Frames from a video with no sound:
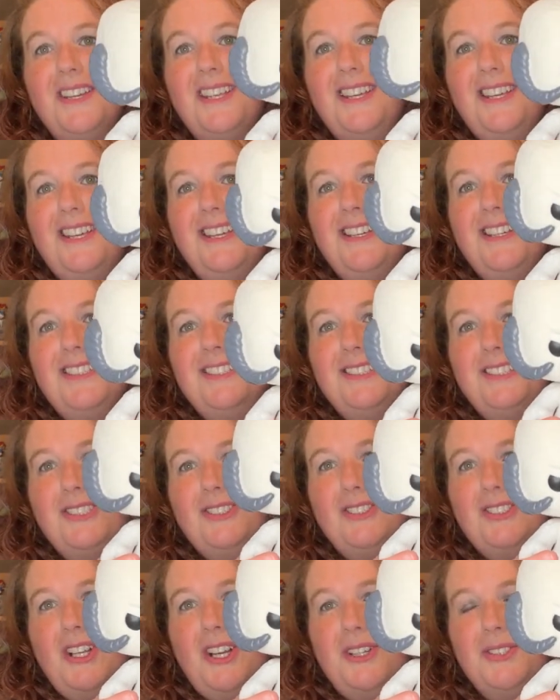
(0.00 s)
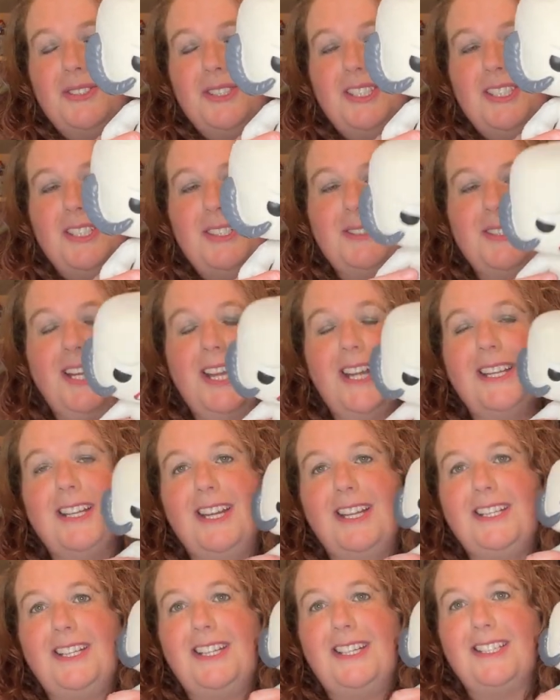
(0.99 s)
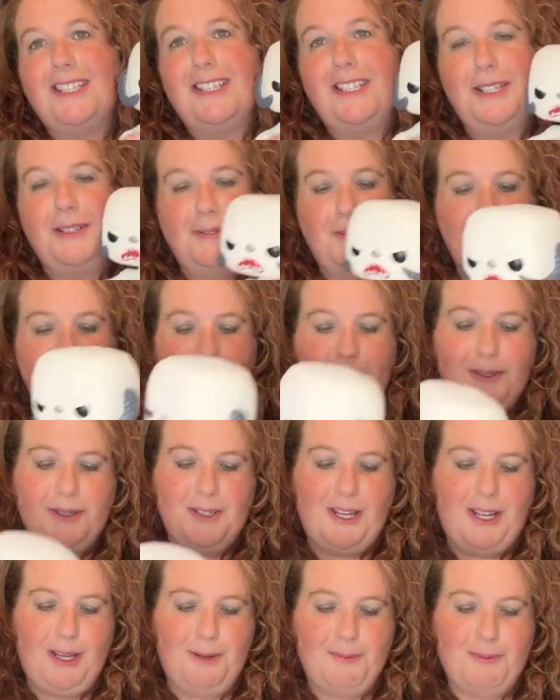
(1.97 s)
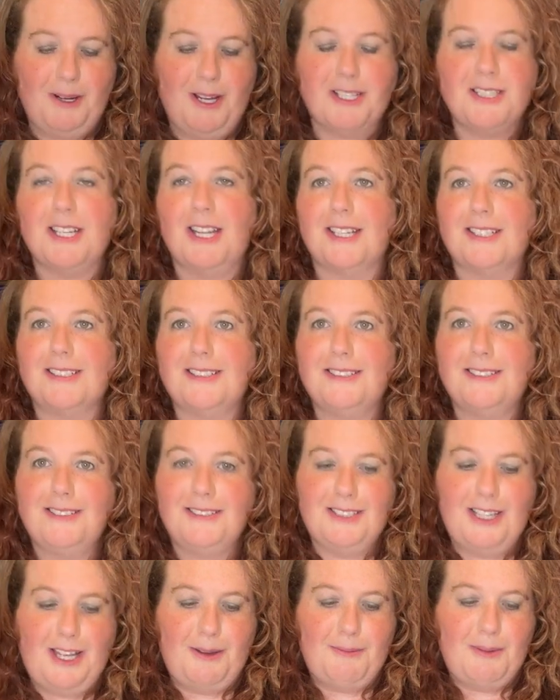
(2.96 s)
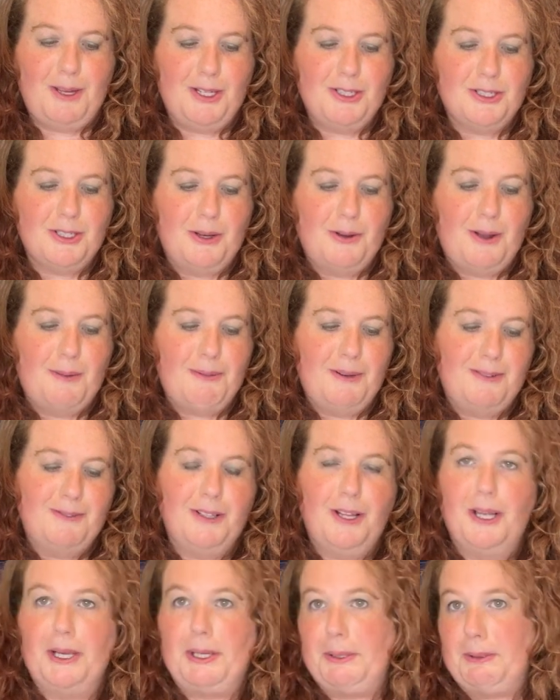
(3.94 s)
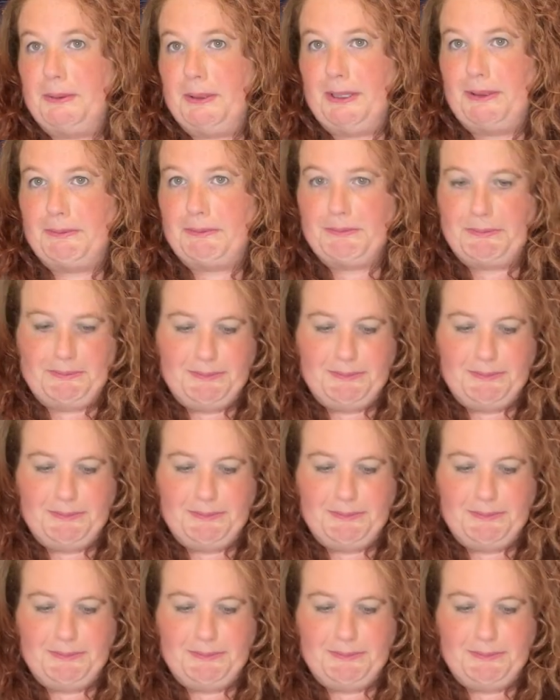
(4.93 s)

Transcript: But he is so cute and I needed him for a project that may show up in vlog away.